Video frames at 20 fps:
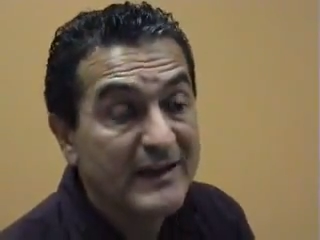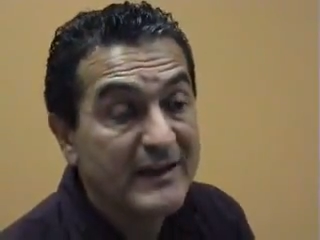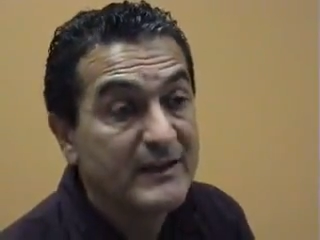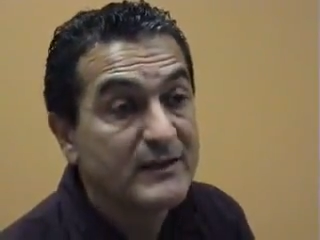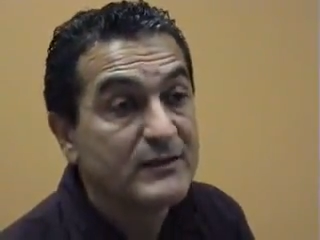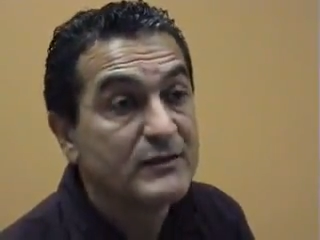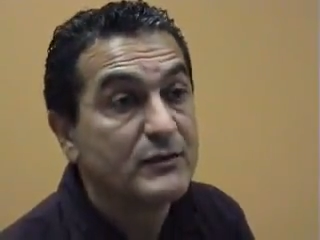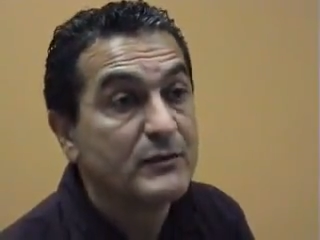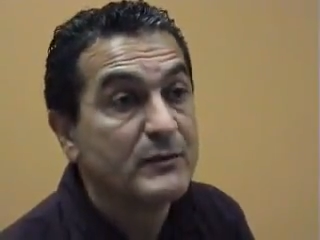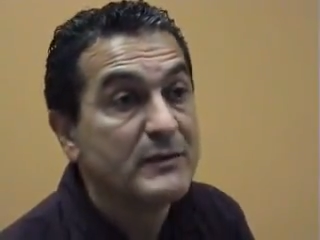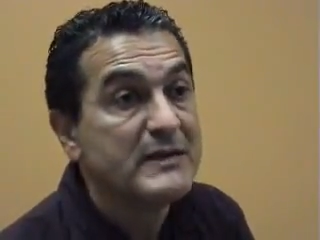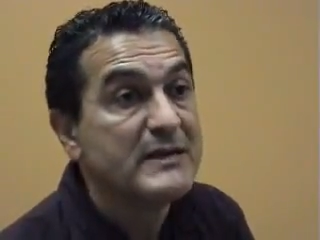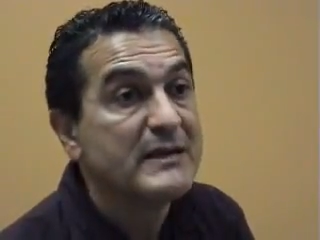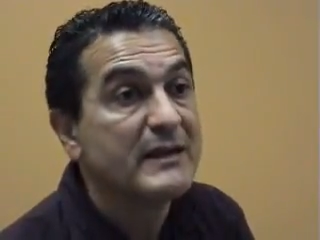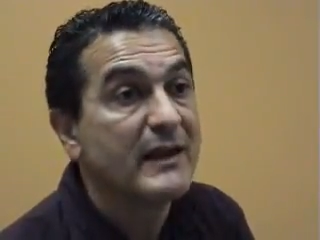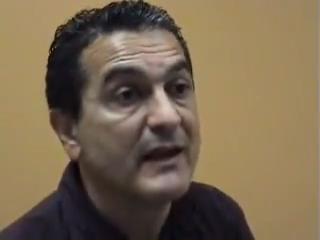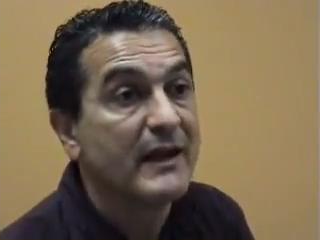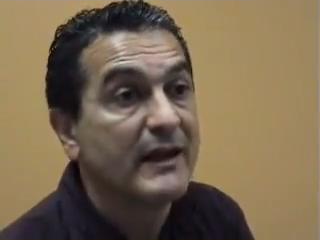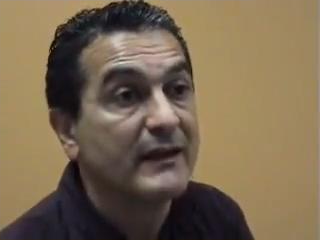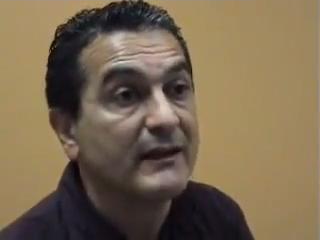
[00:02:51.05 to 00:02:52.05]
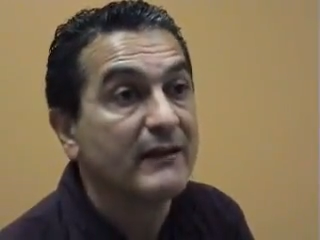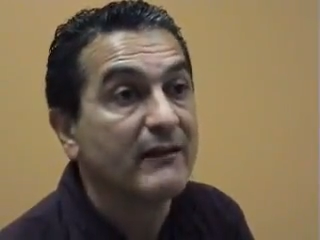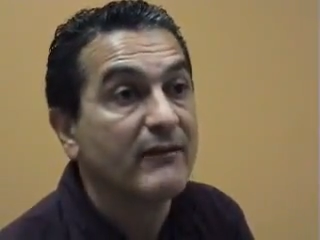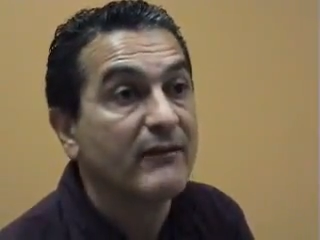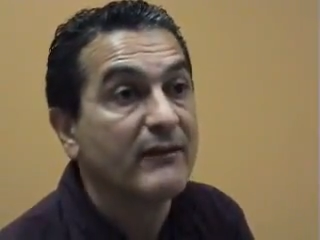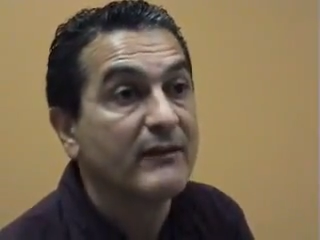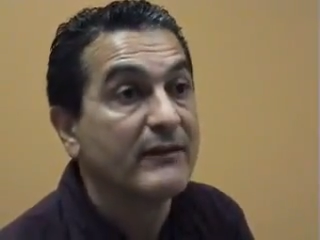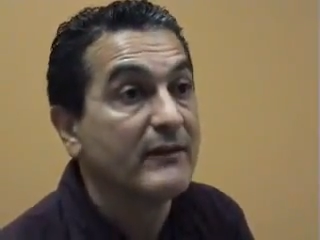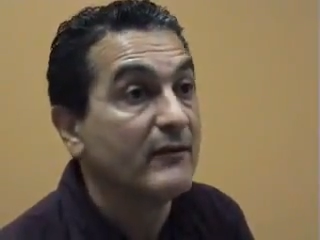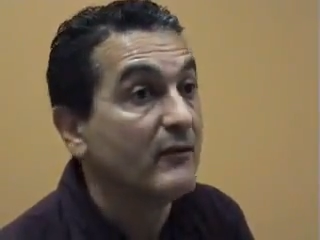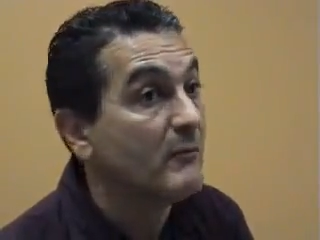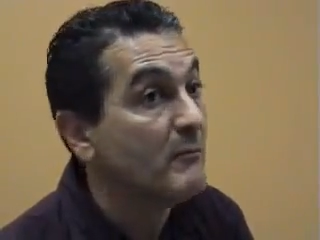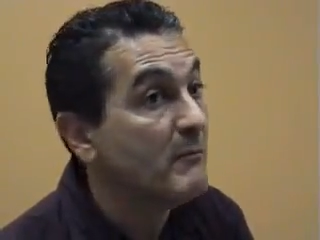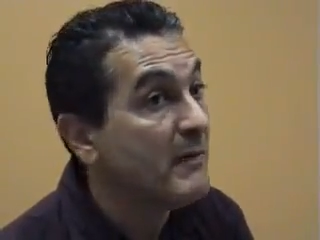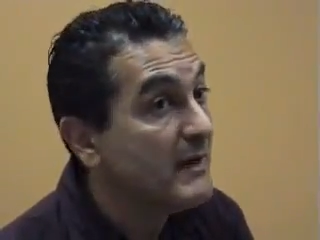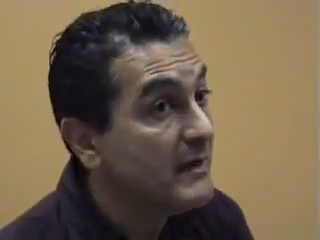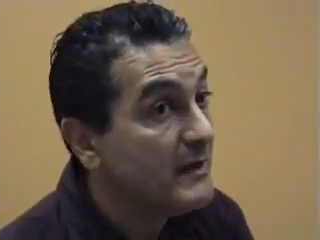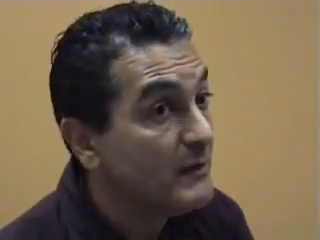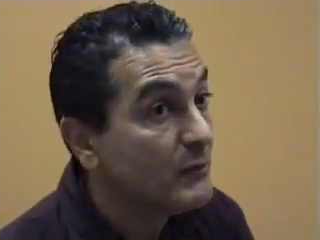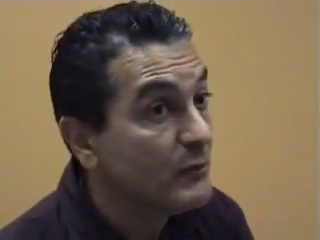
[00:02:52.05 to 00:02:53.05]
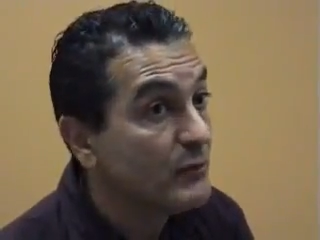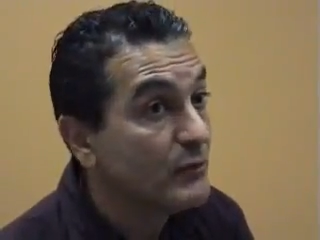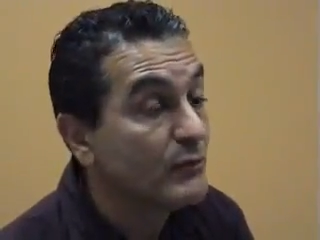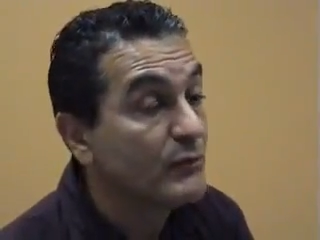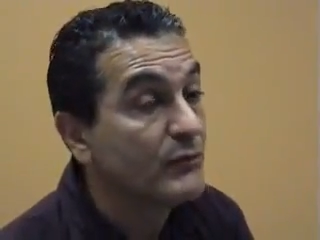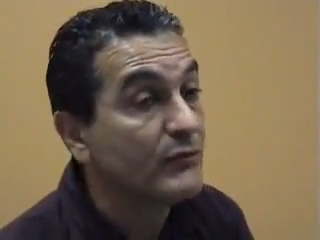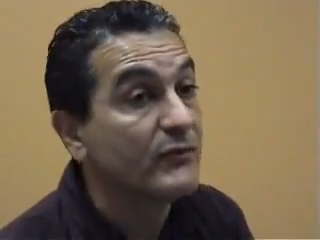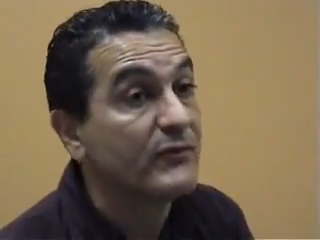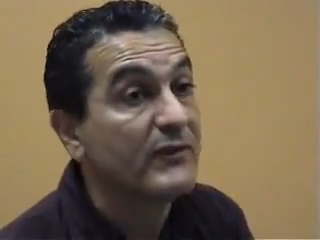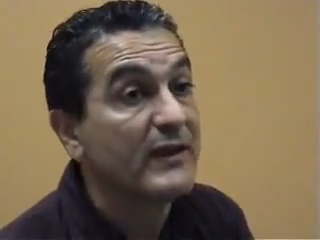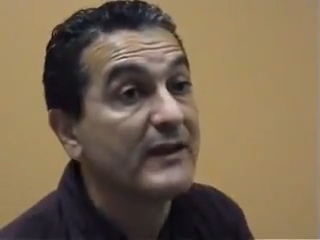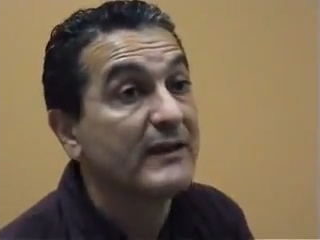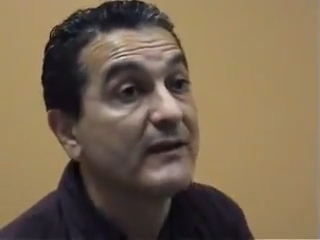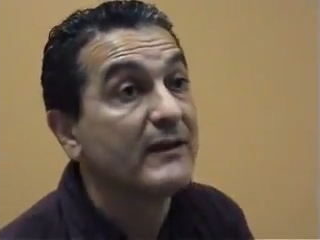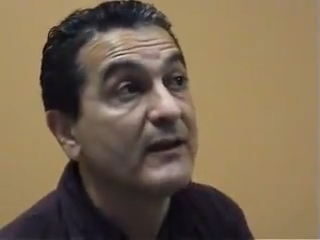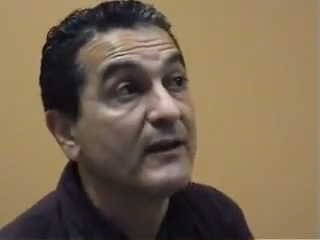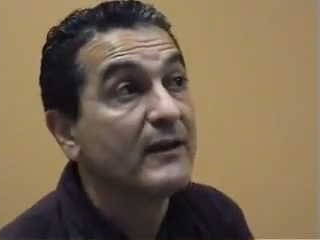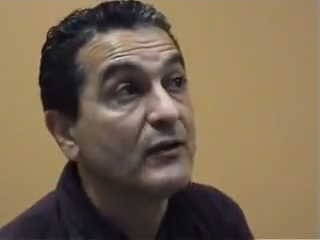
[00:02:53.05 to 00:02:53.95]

is to indicate that there are many rules that